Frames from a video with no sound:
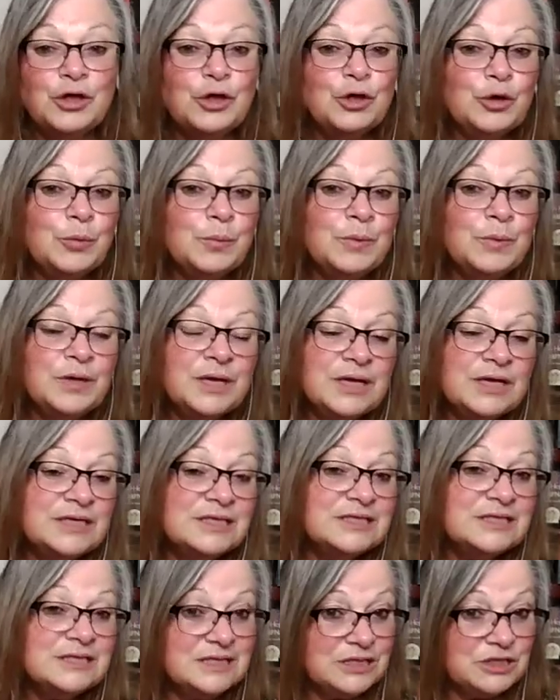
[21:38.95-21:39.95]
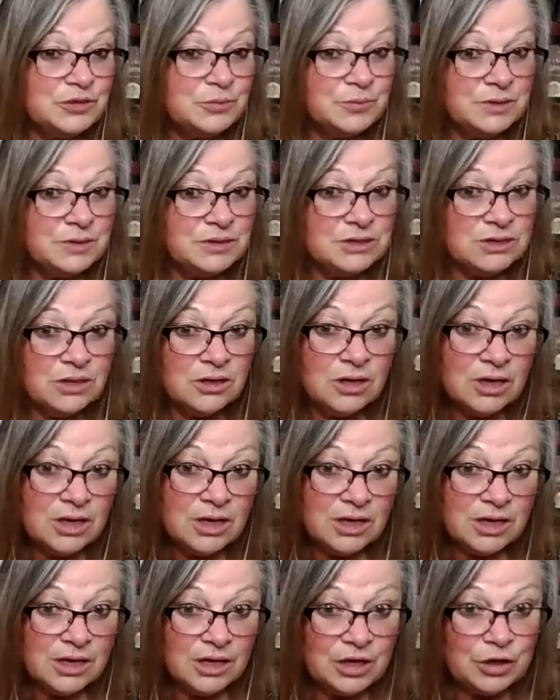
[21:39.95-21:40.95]
human settlement
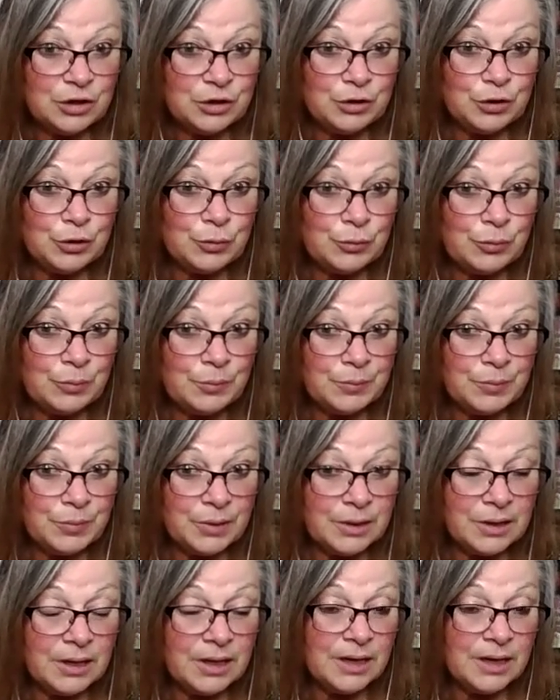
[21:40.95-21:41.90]
in Europe